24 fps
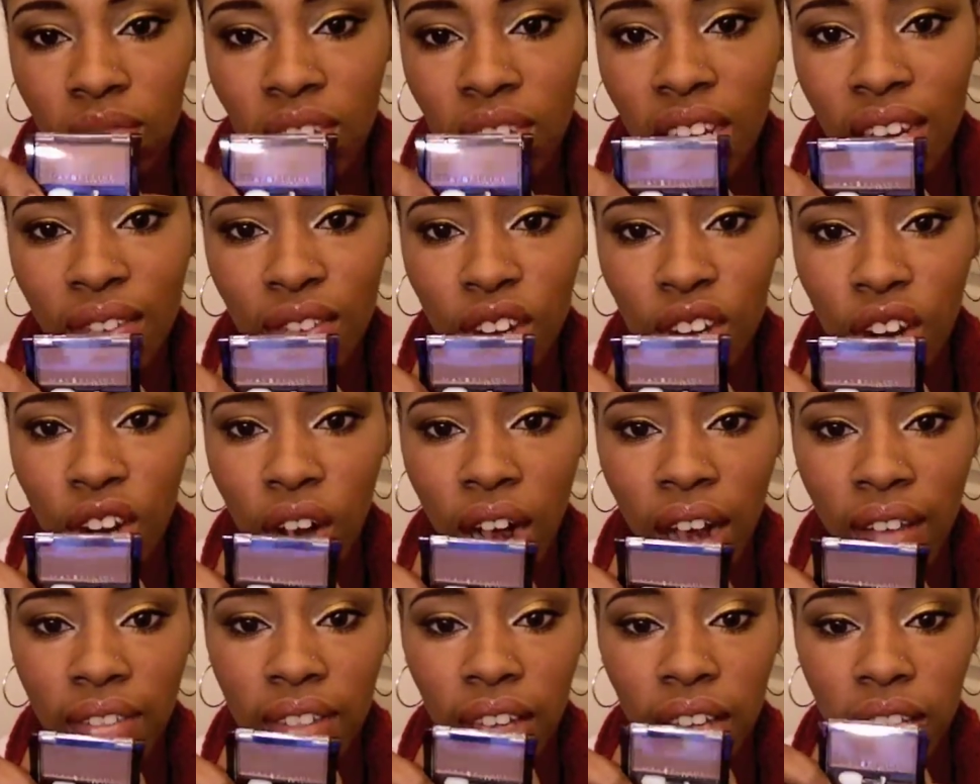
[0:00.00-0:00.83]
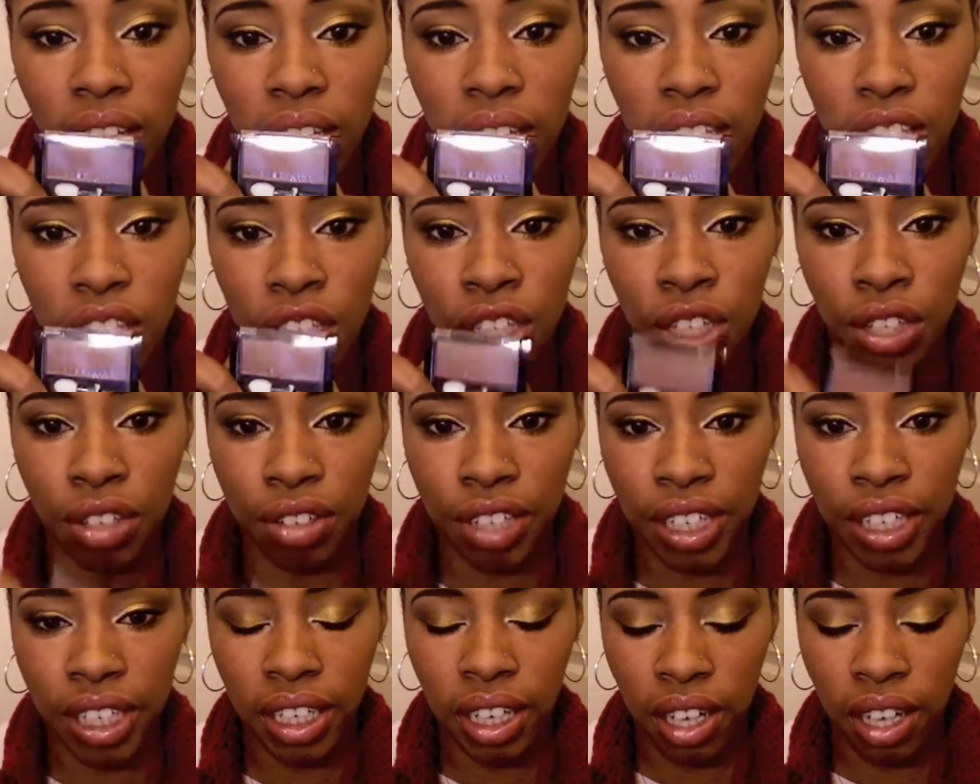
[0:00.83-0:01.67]
if you don't have the collection
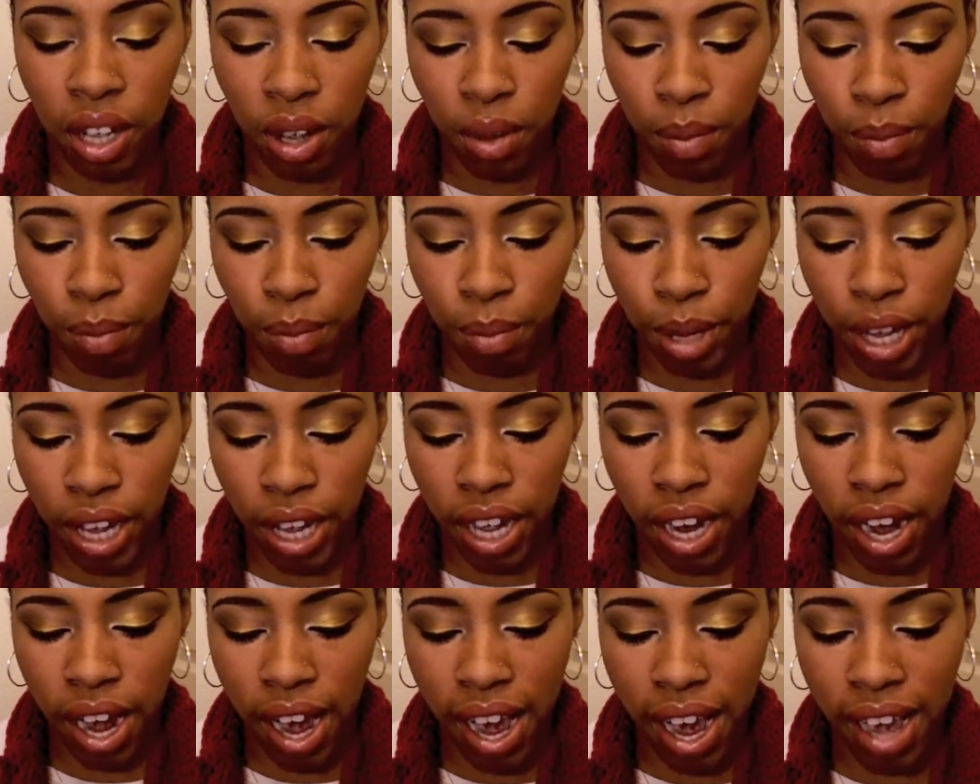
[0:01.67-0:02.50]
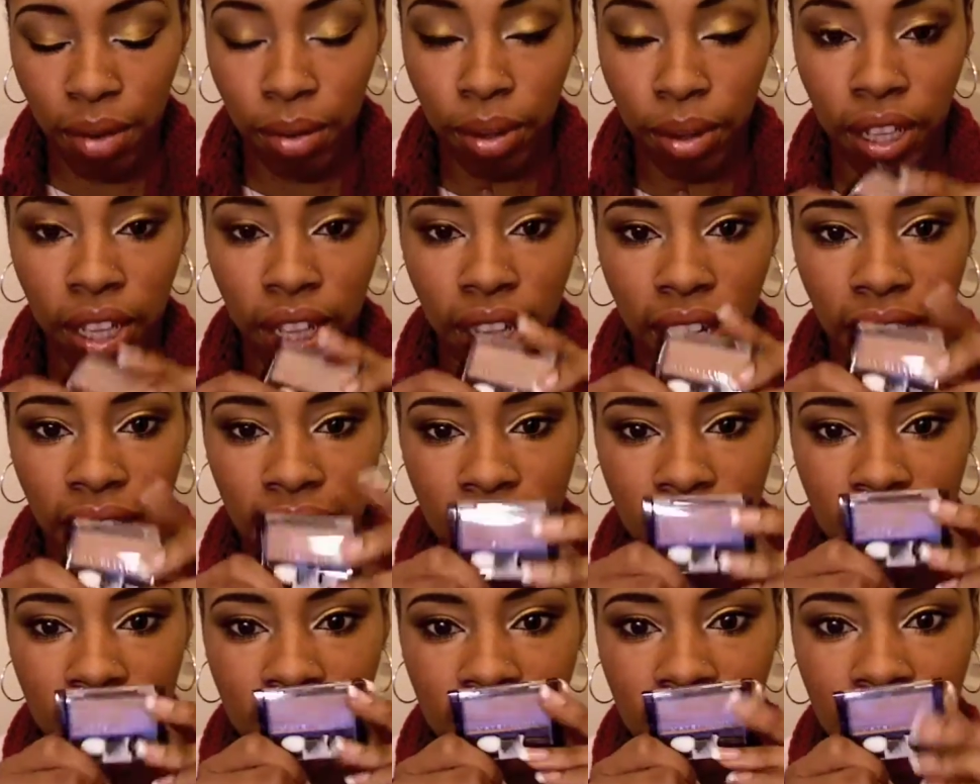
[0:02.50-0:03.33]
3. But I really like
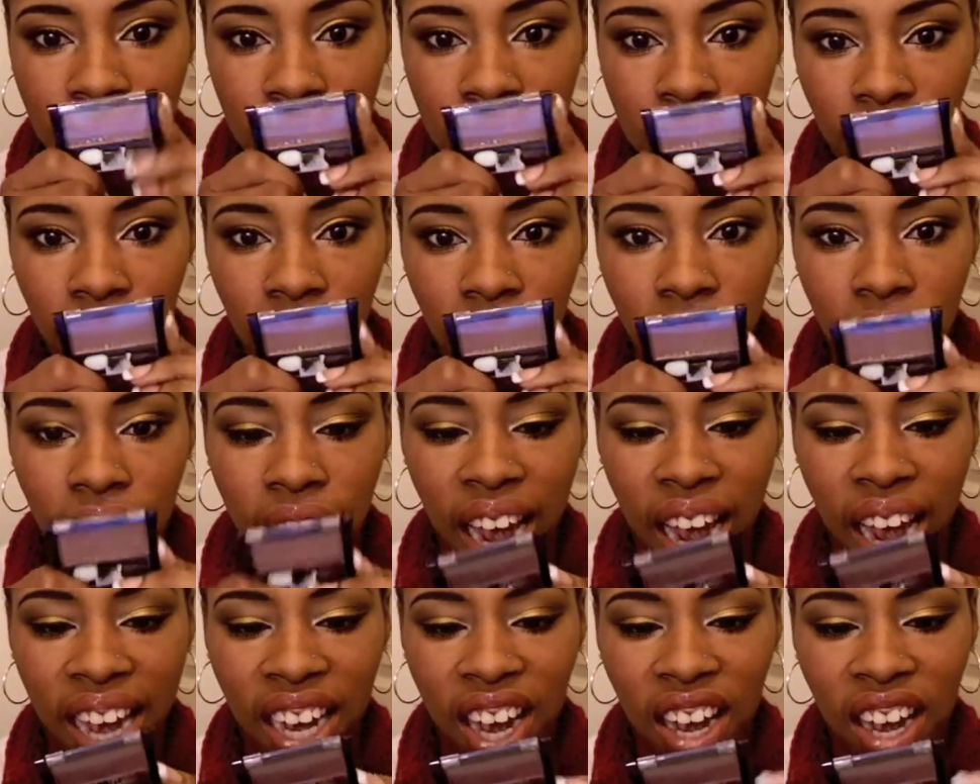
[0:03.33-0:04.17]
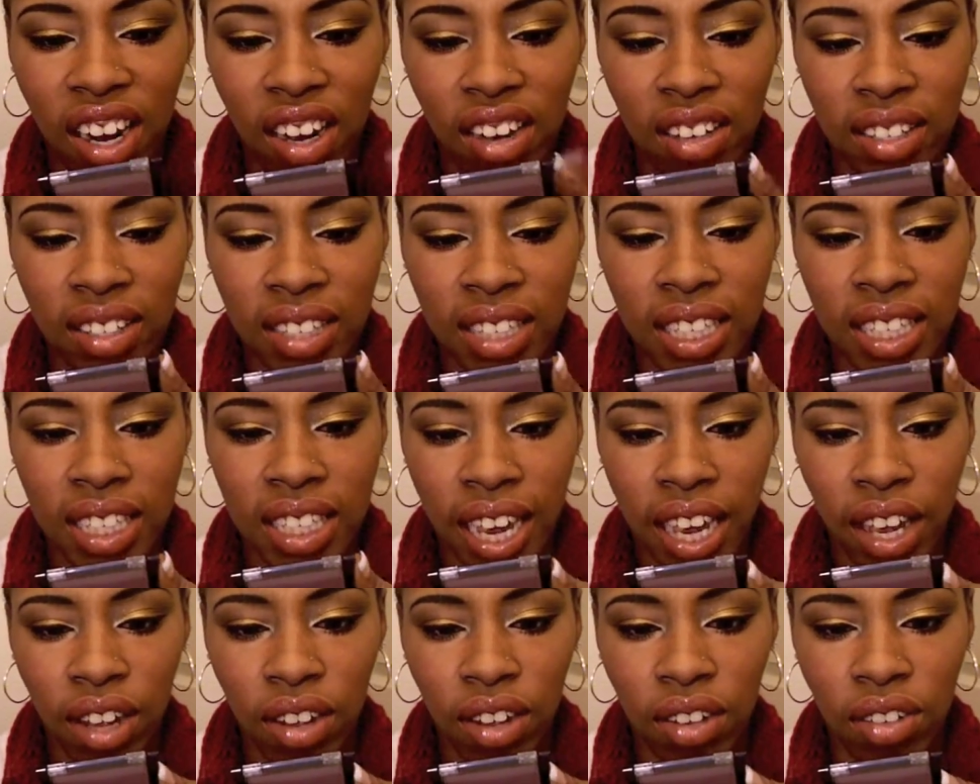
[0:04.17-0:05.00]
this, and I got it on
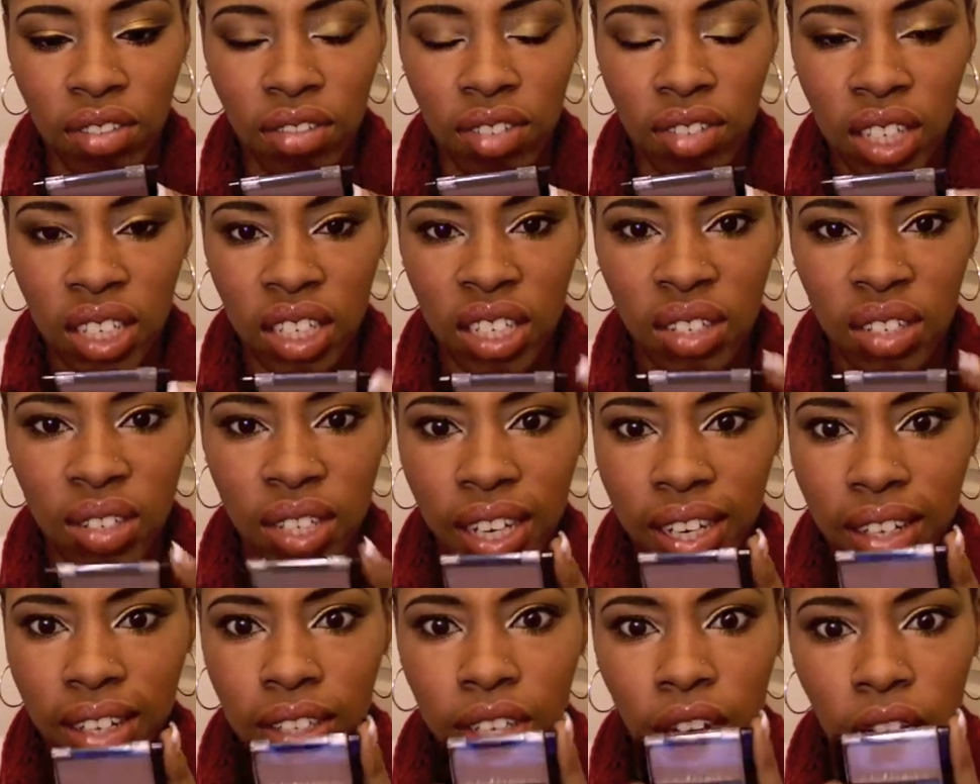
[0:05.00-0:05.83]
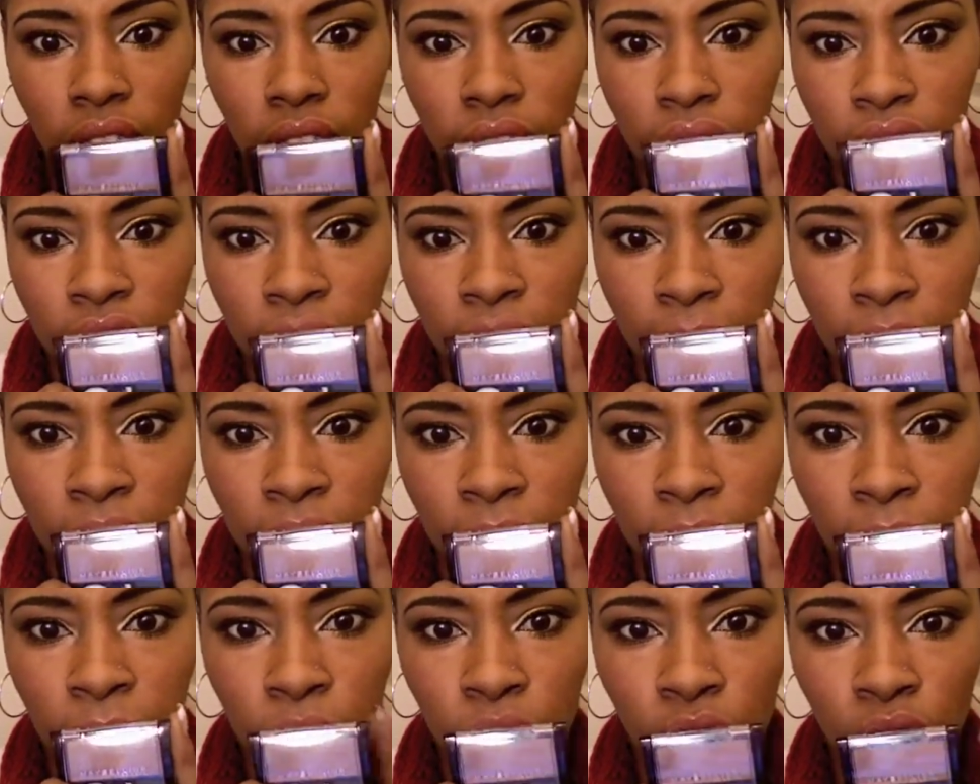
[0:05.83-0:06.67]
sale. It was like $1
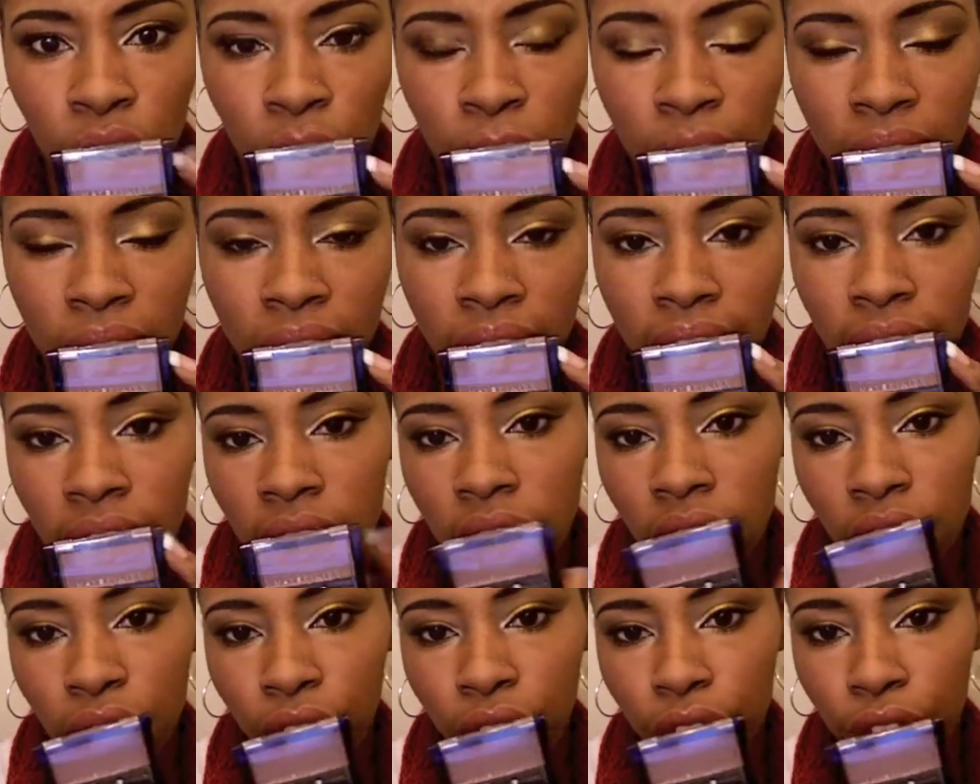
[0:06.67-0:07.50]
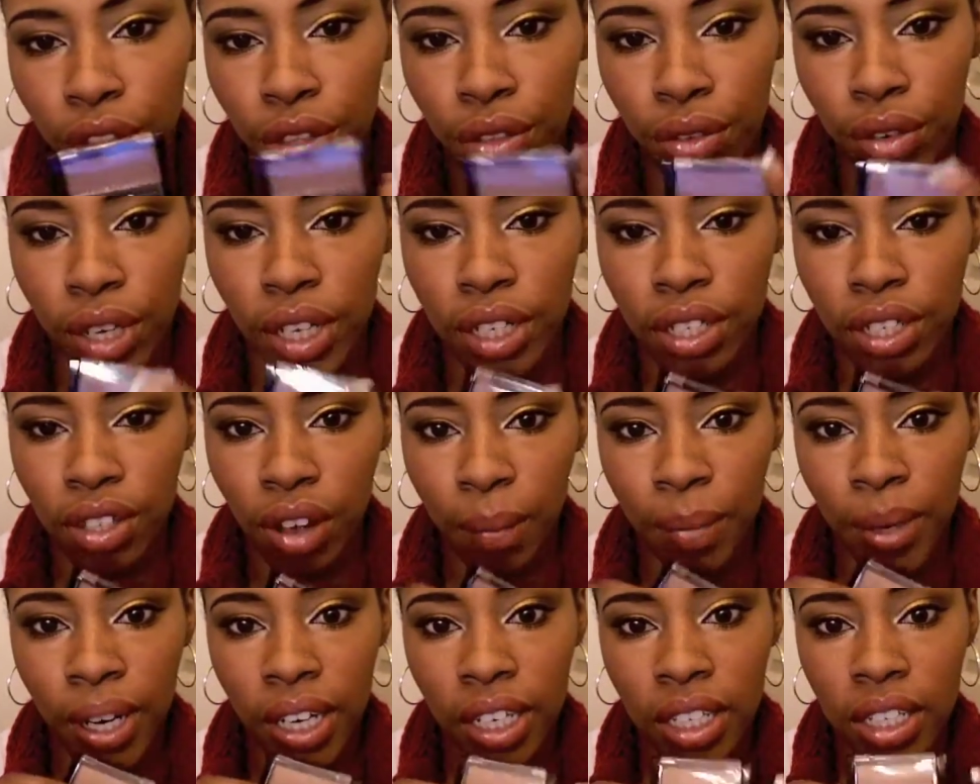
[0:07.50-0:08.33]
something, but normally I think they're like 3. So I
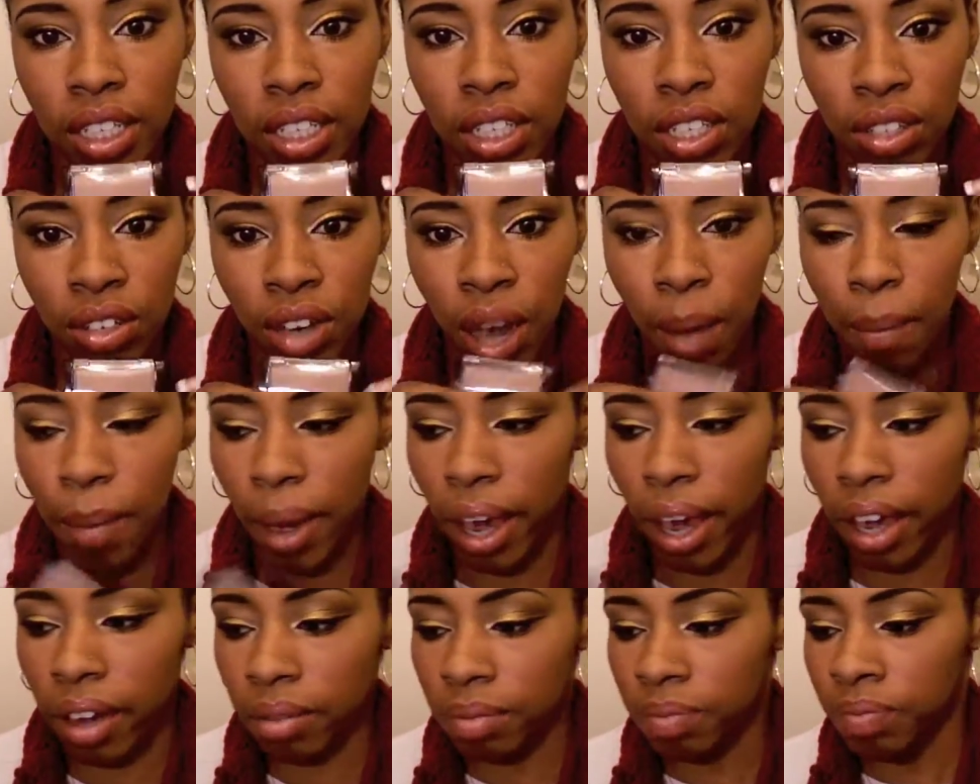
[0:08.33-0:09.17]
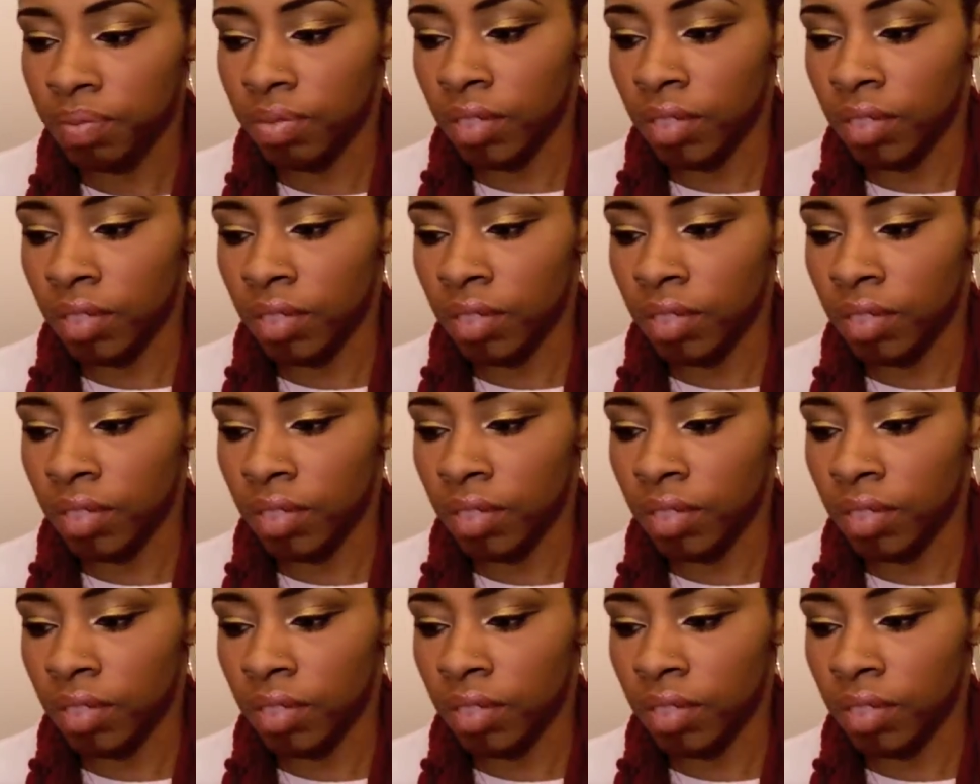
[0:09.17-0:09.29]
mean, it's still not bad.